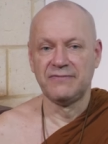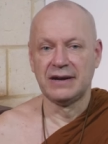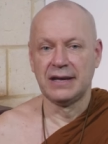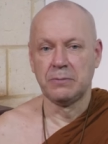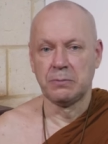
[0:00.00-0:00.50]

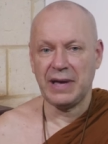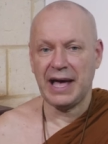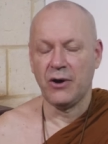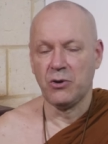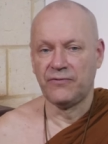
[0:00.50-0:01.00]
very
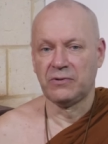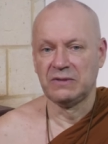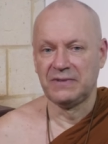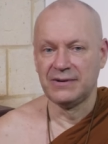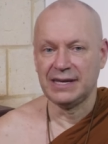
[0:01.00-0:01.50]
powerful
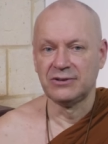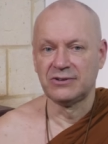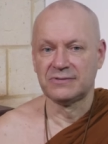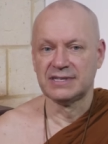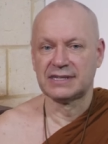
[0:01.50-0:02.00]
and very
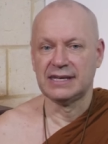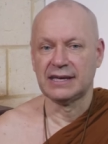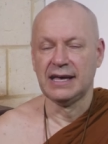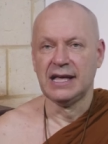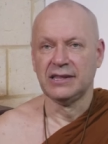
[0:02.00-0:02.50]
interesting.